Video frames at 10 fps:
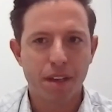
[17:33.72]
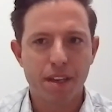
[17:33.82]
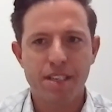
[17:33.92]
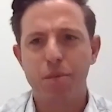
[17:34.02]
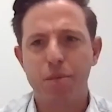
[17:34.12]
you
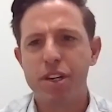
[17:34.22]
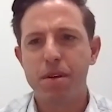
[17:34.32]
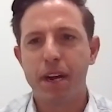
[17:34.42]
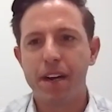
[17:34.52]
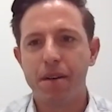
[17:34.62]
said, what do you mean
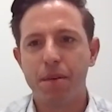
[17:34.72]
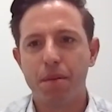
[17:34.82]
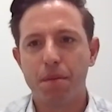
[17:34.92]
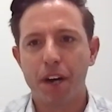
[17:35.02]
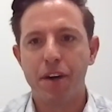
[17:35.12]
by
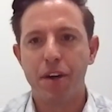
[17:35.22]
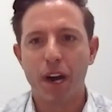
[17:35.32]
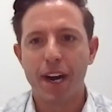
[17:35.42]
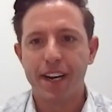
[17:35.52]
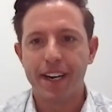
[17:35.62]

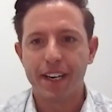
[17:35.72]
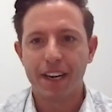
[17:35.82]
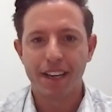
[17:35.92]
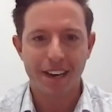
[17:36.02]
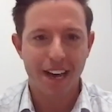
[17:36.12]
underwriting
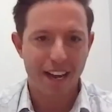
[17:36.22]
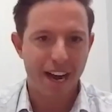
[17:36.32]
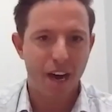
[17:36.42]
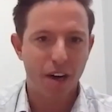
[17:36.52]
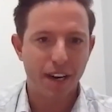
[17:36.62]
and
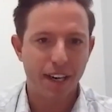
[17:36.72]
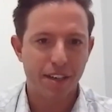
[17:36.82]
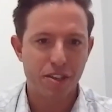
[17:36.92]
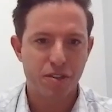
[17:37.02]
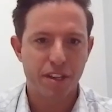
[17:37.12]
how
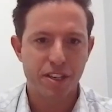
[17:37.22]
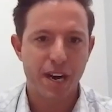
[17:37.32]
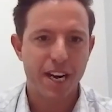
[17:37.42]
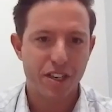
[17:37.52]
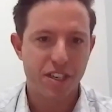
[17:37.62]
the
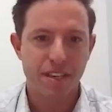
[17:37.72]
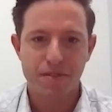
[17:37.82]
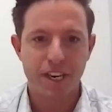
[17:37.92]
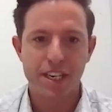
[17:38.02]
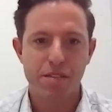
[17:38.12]
strategies have
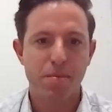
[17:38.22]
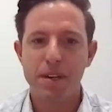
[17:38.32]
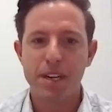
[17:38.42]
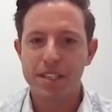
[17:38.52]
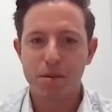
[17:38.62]
changed
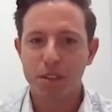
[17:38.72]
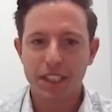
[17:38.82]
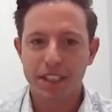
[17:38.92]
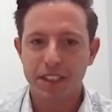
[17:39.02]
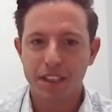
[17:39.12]
maybe as it
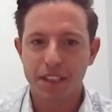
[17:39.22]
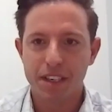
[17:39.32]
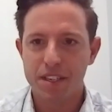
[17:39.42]
relates to